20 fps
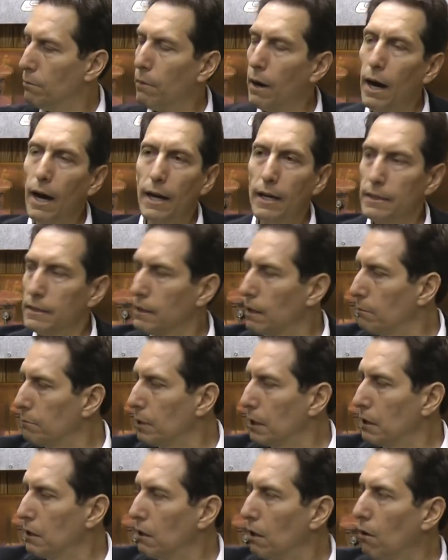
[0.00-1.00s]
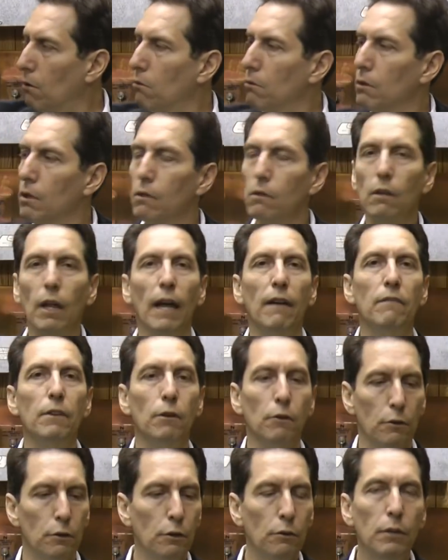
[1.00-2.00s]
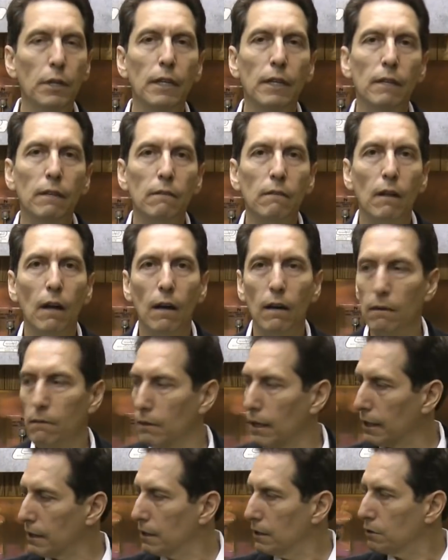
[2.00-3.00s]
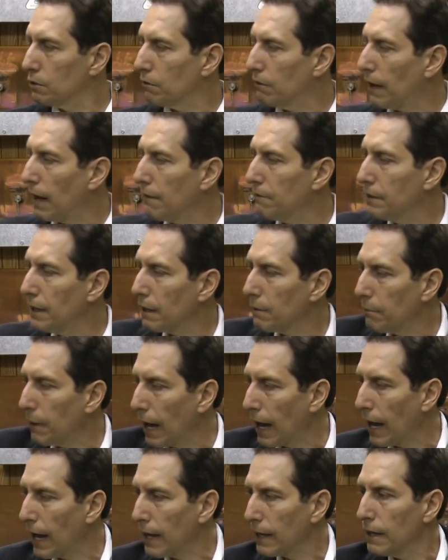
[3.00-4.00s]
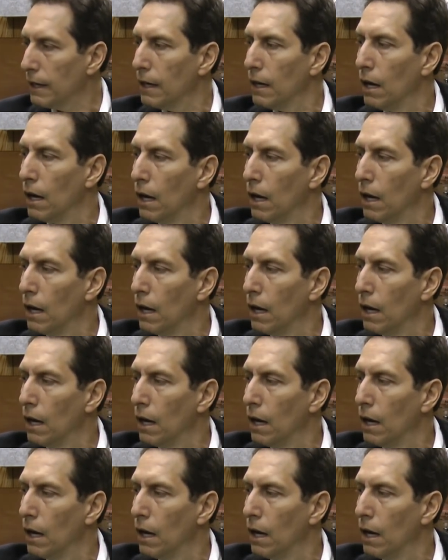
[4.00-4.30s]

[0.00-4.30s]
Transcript: buy something, you know, a little heavier duty, uh, like the SurviveTek bag,